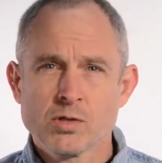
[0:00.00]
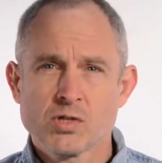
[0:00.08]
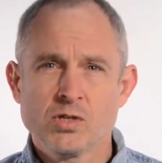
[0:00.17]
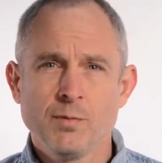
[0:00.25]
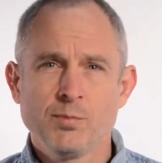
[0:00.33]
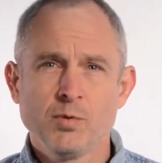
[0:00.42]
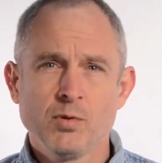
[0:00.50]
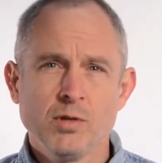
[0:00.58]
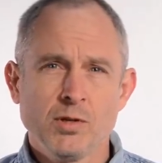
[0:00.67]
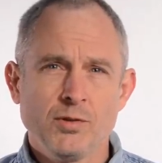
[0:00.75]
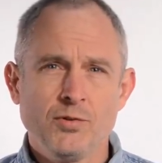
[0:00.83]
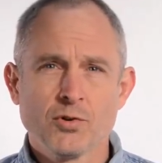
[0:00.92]

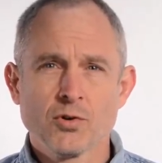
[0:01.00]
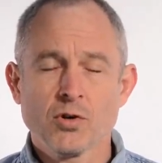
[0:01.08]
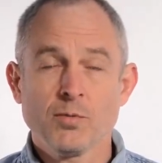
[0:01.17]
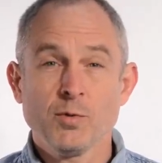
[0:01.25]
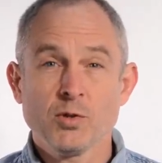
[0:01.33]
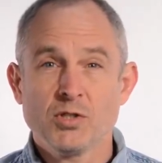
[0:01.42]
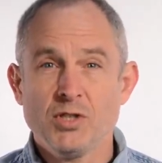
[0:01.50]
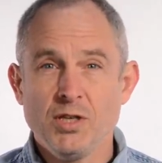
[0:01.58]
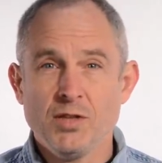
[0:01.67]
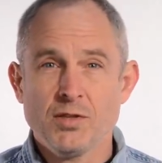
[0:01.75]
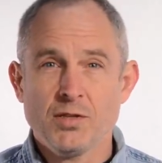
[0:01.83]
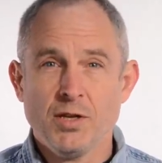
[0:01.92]
simple, durable sheath